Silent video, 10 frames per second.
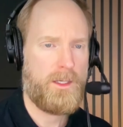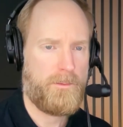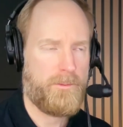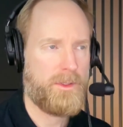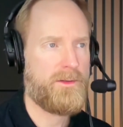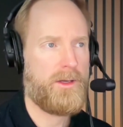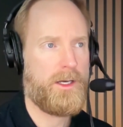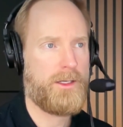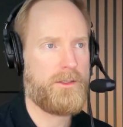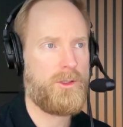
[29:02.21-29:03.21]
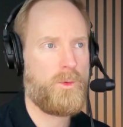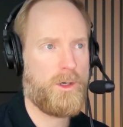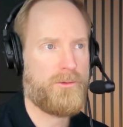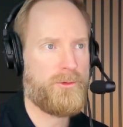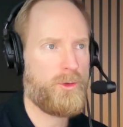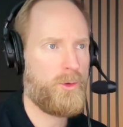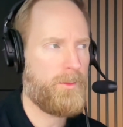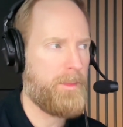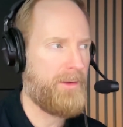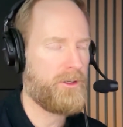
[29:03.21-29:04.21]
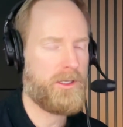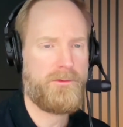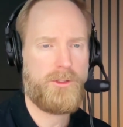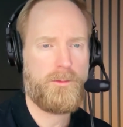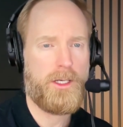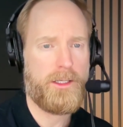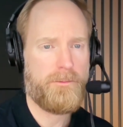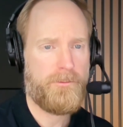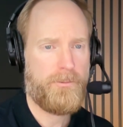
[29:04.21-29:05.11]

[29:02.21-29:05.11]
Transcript: Yep. You work for whomever gives you money.